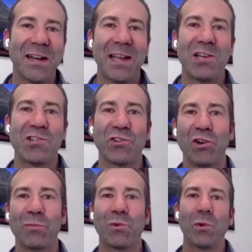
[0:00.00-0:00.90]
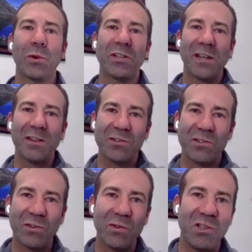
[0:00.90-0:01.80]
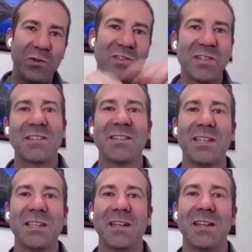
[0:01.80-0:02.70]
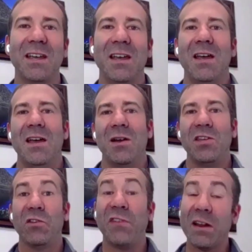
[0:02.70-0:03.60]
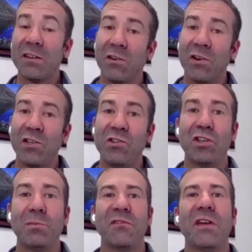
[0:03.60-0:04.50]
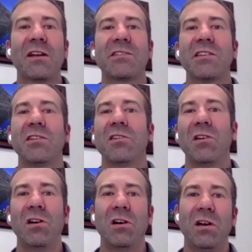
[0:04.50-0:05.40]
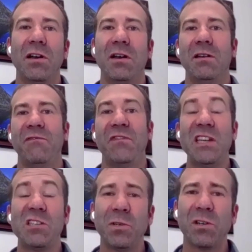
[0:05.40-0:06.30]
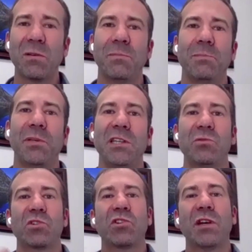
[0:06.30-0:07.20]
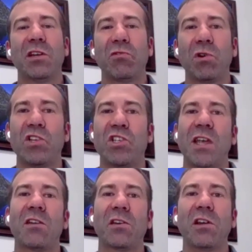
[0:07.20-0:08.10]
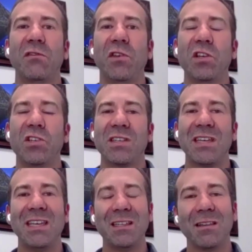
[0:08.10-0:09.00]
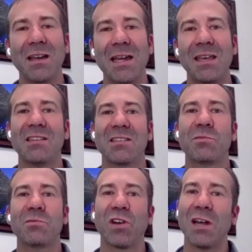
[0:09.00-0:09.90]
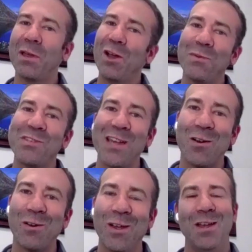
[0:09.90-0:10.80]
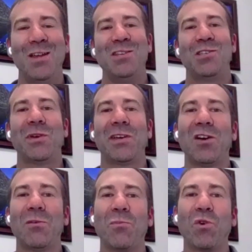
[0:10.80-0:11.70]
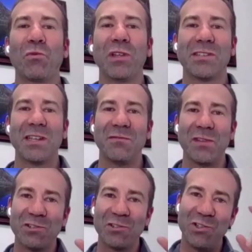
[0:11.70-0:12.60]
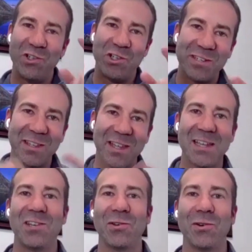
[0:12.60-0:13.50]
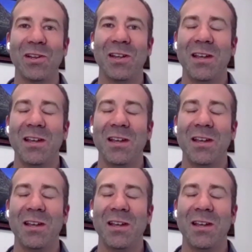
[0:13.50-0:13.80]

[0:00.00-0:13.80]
Financial Group, where we work together so you succeed. You found us here on YouTube, you found us here on Facebook. Please, we're trying to grow a channel here. If you could just hit like, hit subscribe, help us out so we could help more real estate investors just like you.